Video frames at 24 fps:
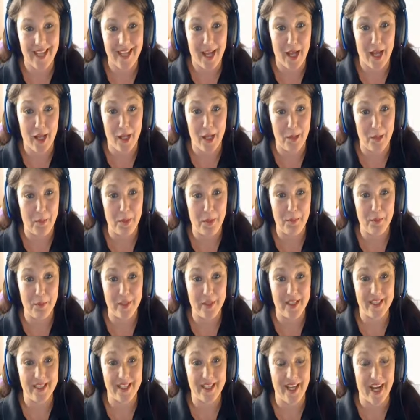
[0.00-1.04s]
I like my
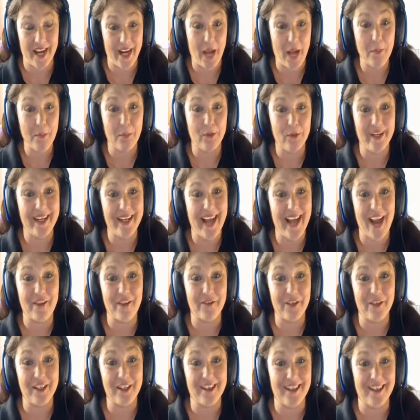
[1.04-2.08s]
breeding center, and I breed
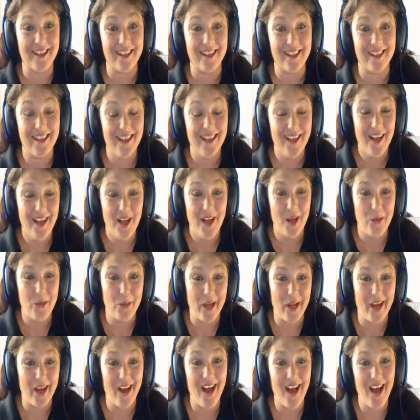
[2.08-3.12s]
everything. I'm
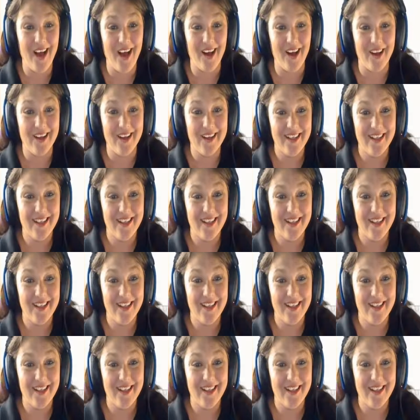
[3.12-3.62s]
like, oh,